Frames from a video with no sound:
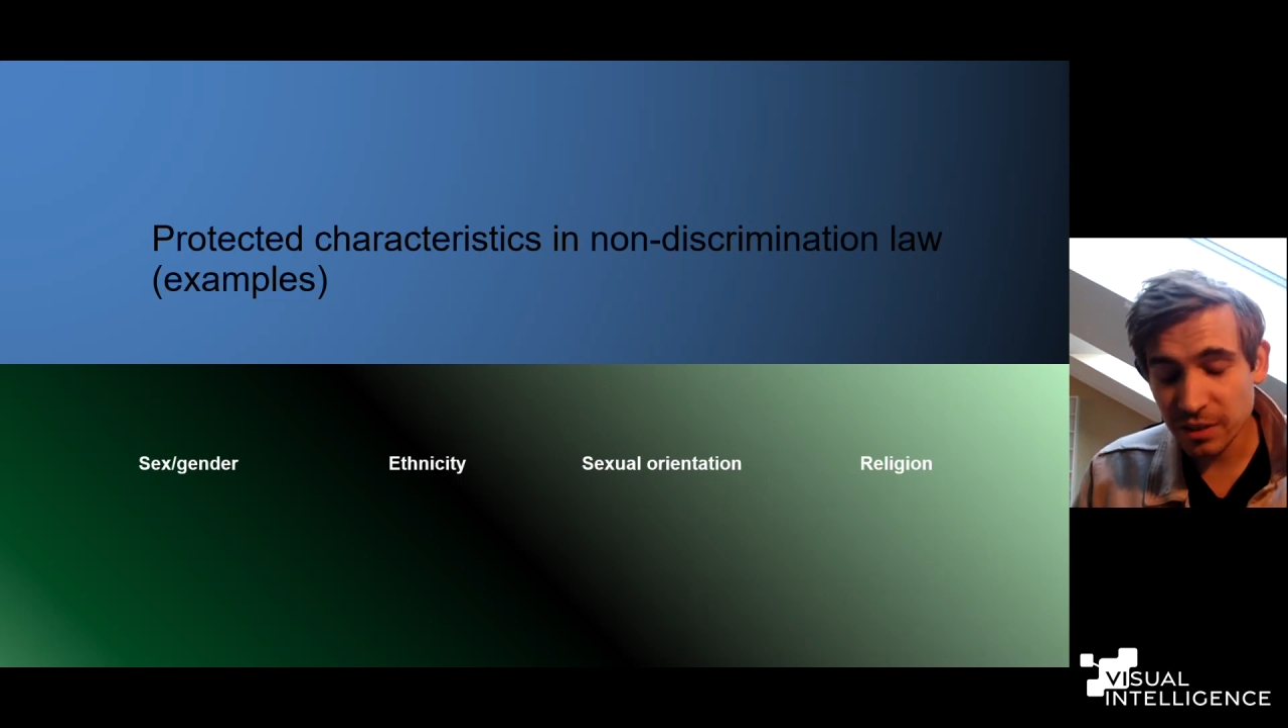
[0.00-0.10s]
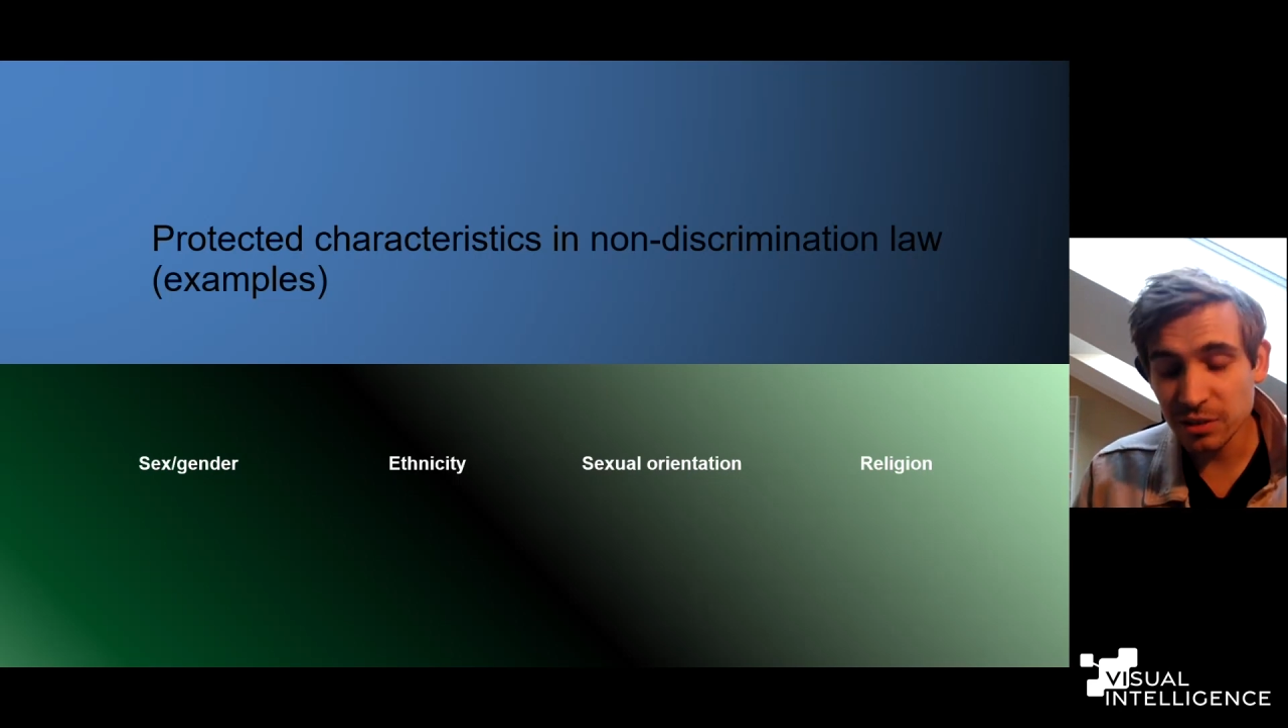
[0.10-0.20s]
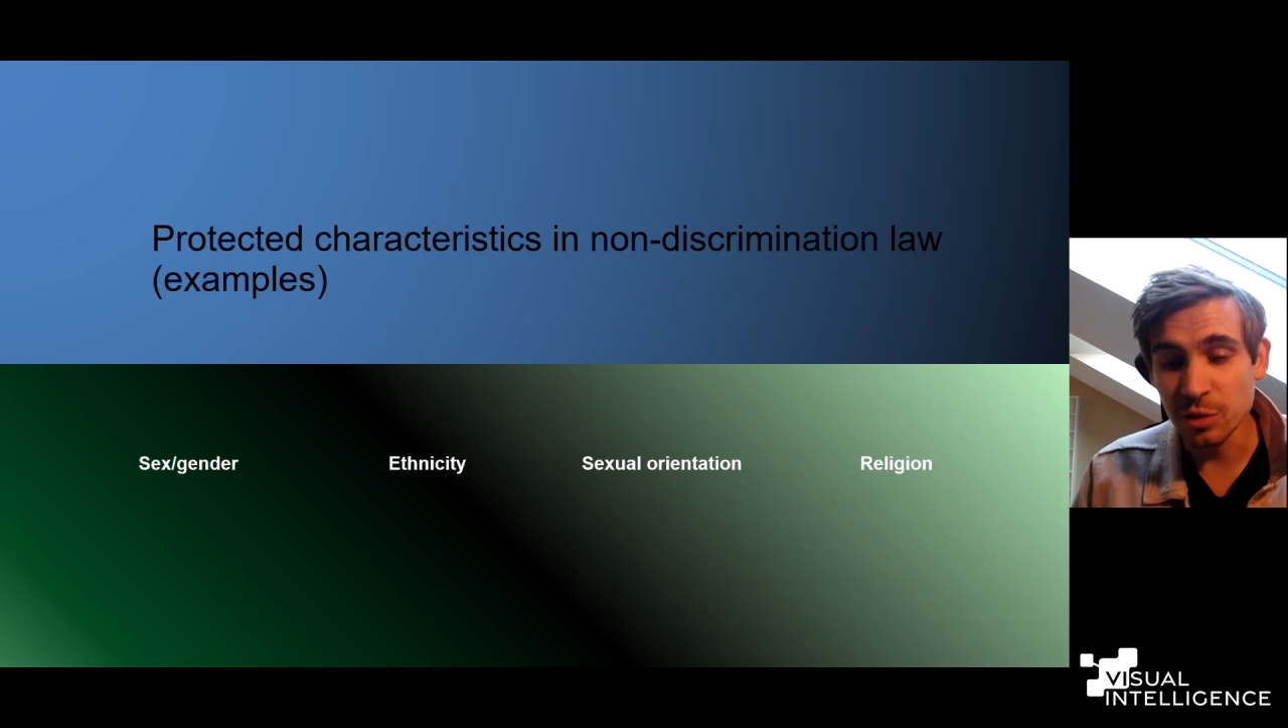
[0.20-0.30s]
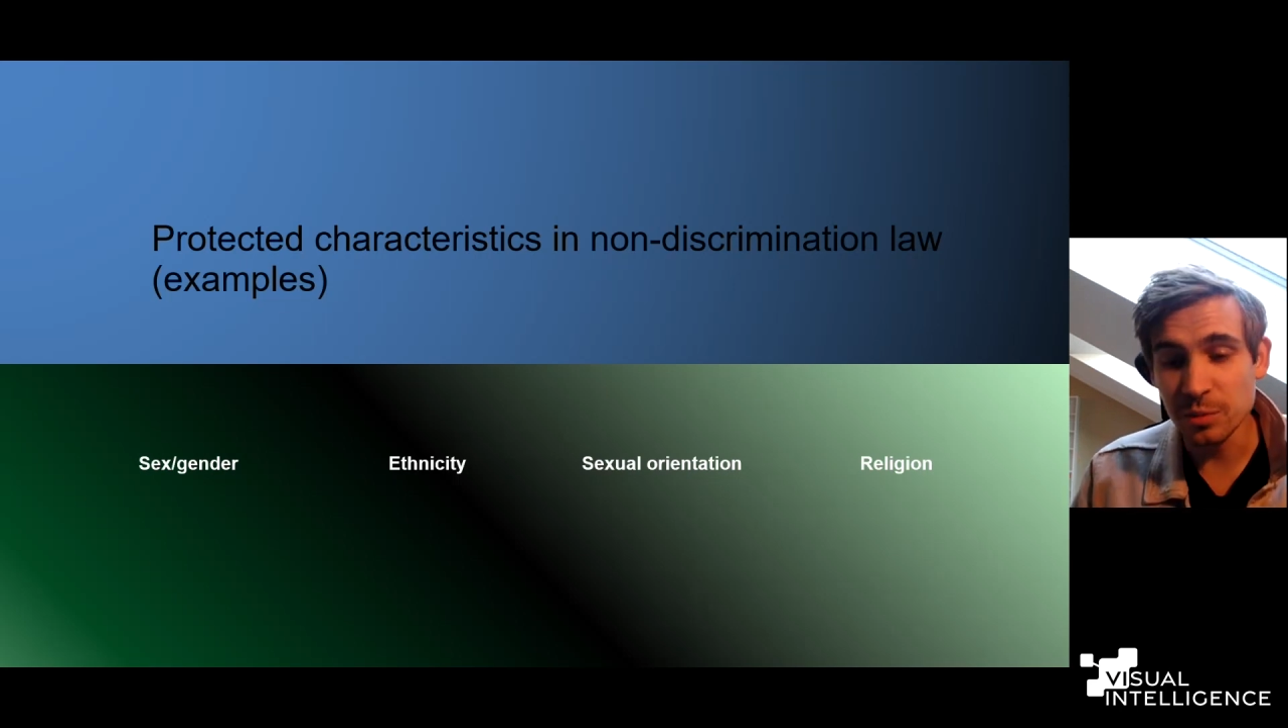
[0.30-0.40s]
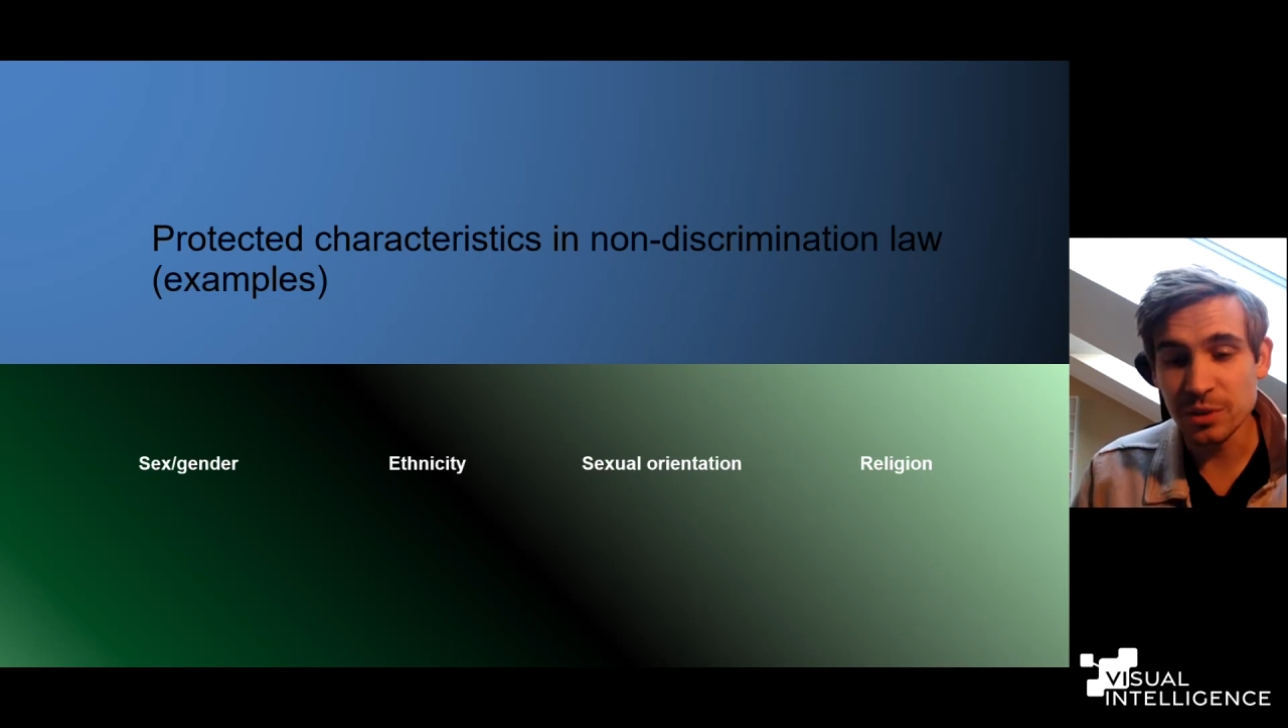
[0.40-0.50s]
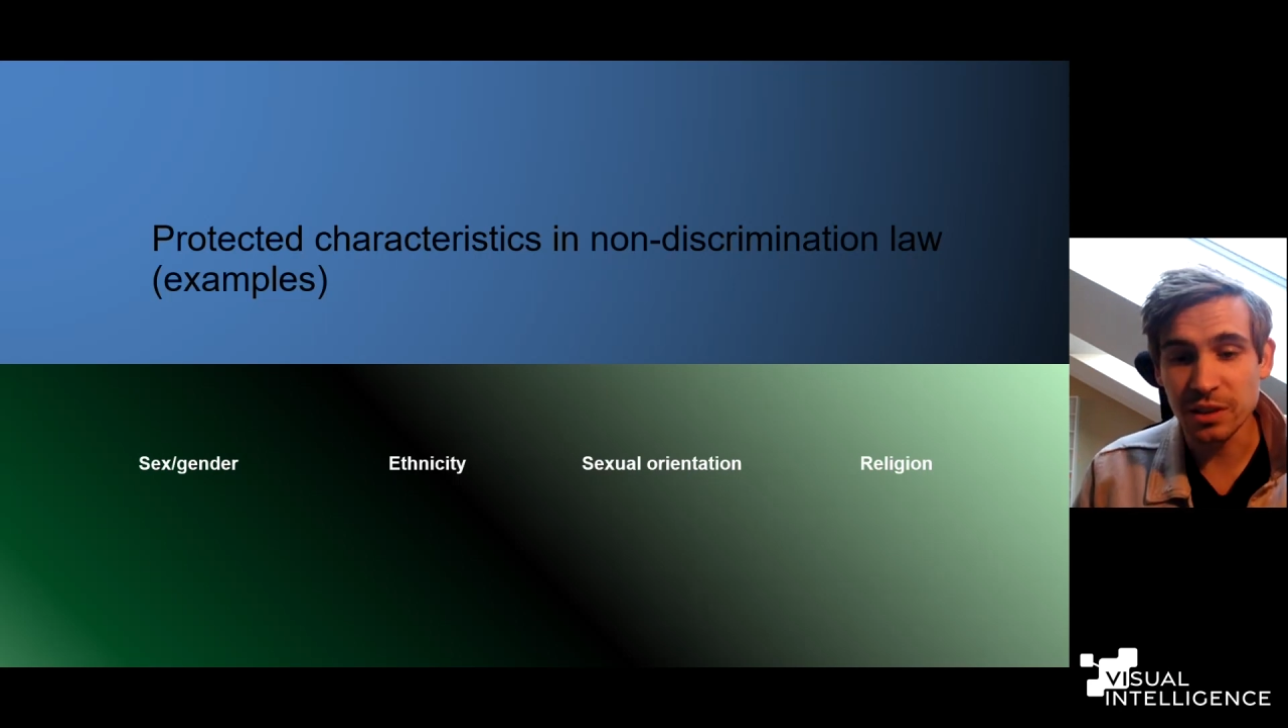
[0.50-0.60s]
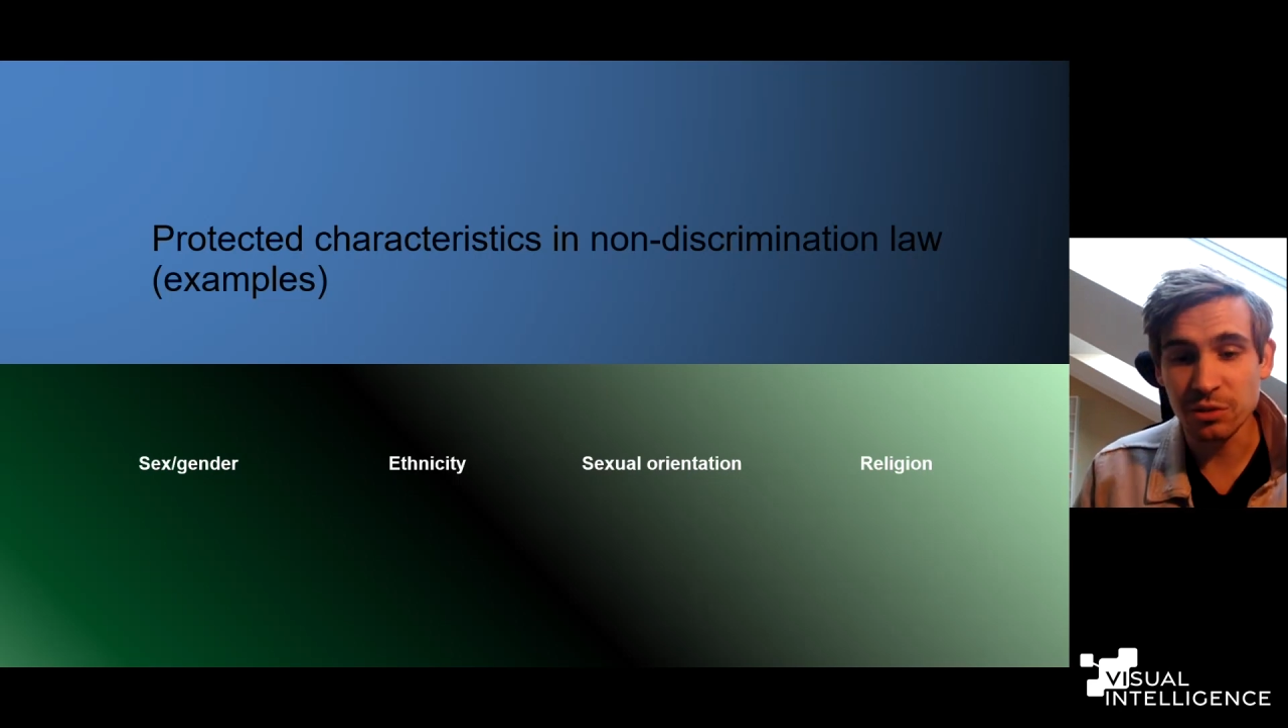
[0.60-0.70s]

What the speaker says: assumes that